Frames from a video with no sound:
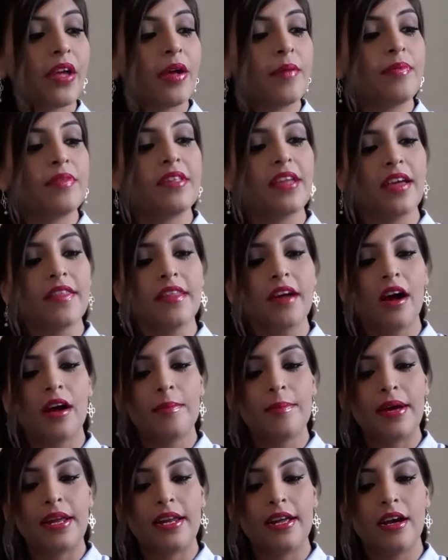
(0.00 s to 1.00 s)
um, the other
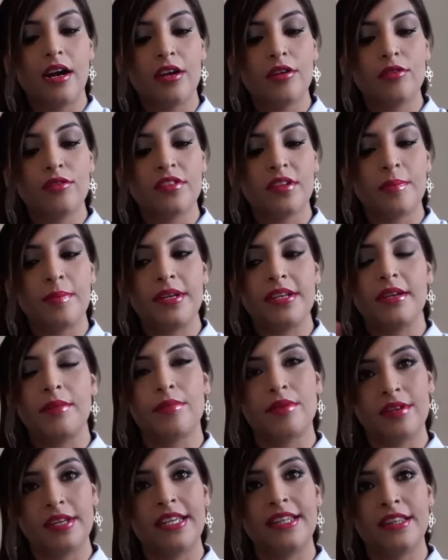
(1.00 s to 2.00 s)
eye palette I also picked
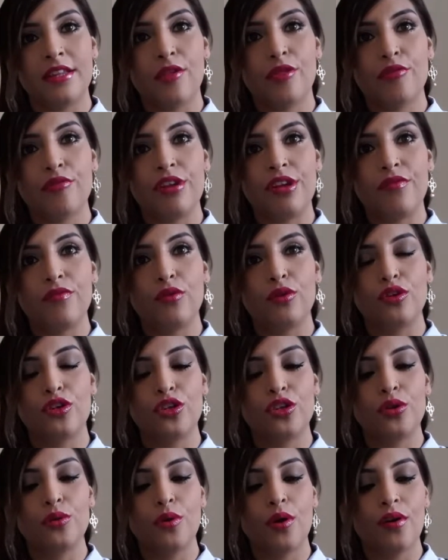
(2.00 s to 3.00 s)
up in the
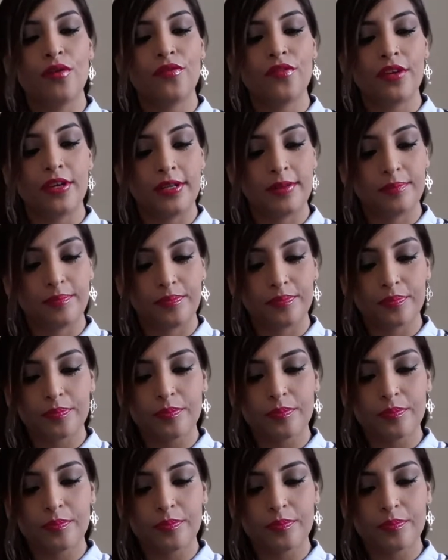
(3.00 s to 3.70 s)
342 offer